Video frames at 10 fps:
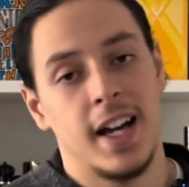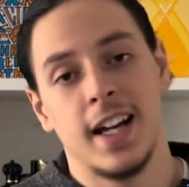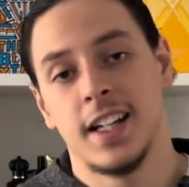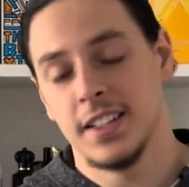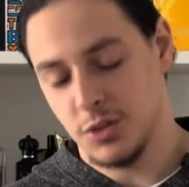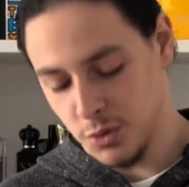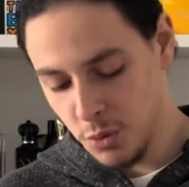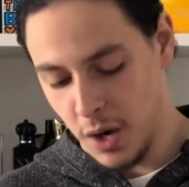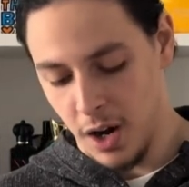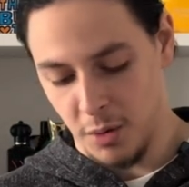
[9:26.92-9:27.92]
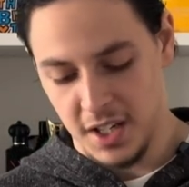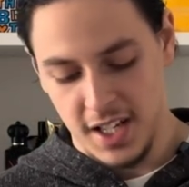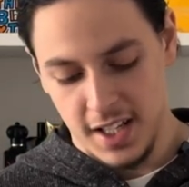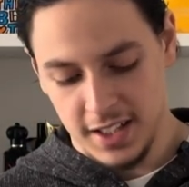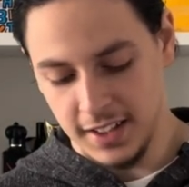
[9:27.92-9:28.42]
And wow,
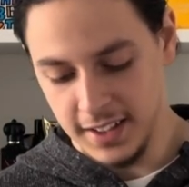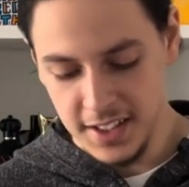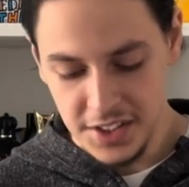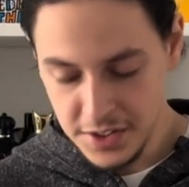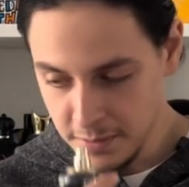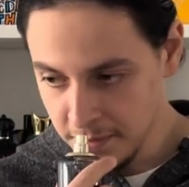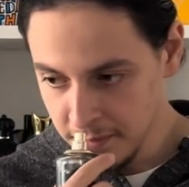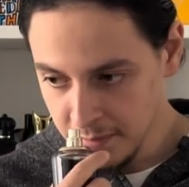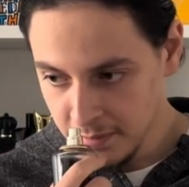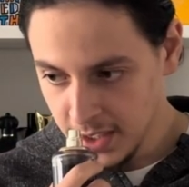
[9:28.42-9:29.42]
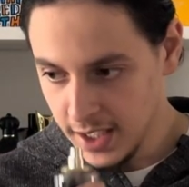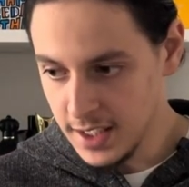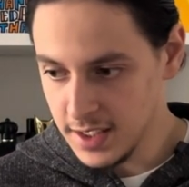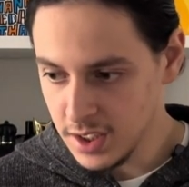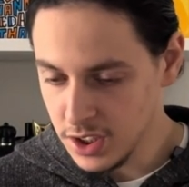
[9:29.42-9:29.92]
this
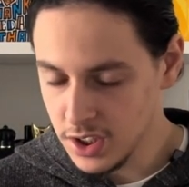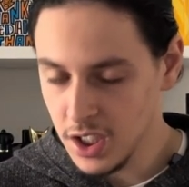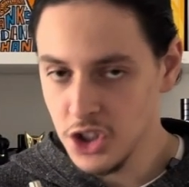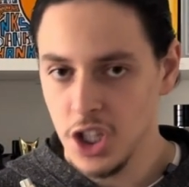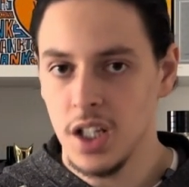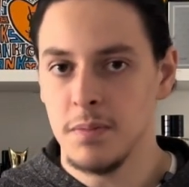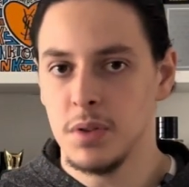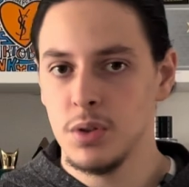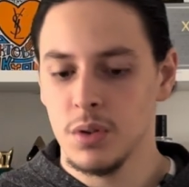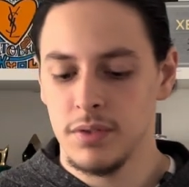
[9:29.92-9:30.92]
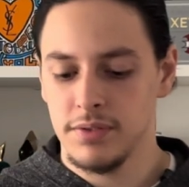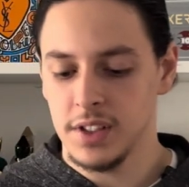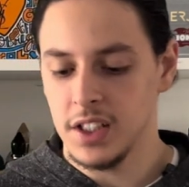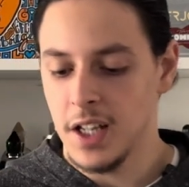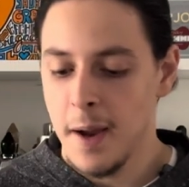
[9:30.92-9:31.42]
is such a
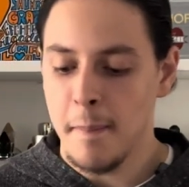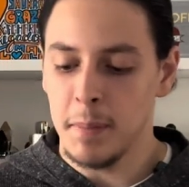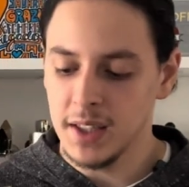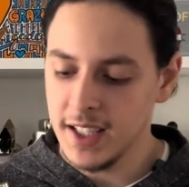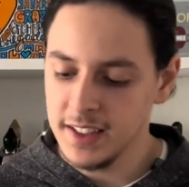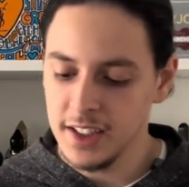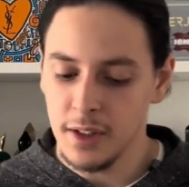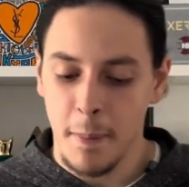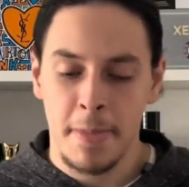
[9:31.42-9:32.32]
beautifully blended